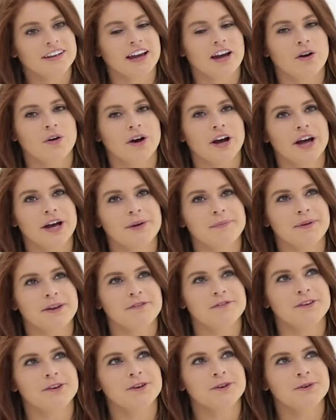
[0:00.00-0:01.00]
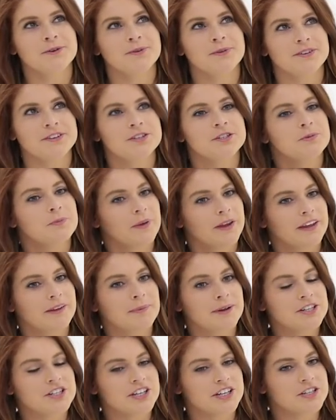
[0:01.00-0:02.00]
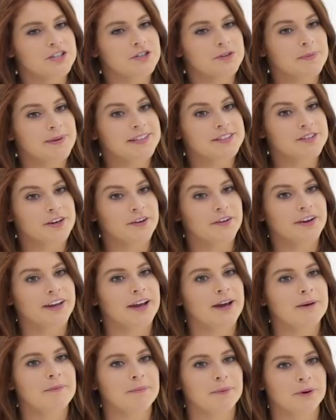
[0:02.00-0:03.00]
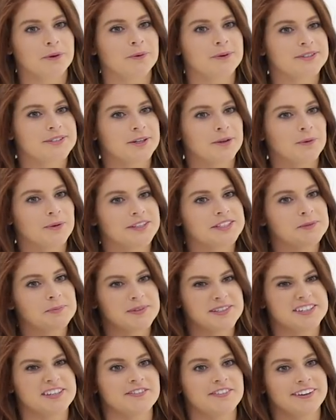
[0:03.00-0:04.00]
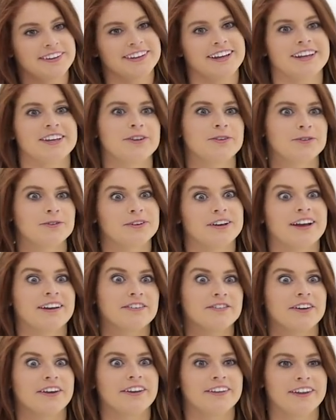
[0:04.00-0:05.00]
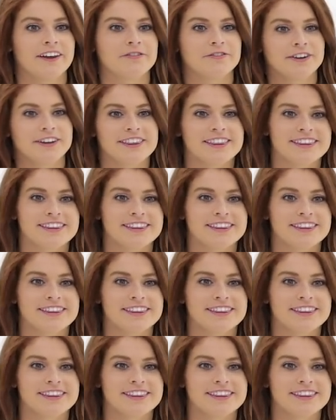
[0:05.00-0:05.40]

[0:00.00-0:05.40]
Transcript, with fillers: now, um, if you did you play a bunch of instruments growing up, or was there one specific that you kind of fell in love with?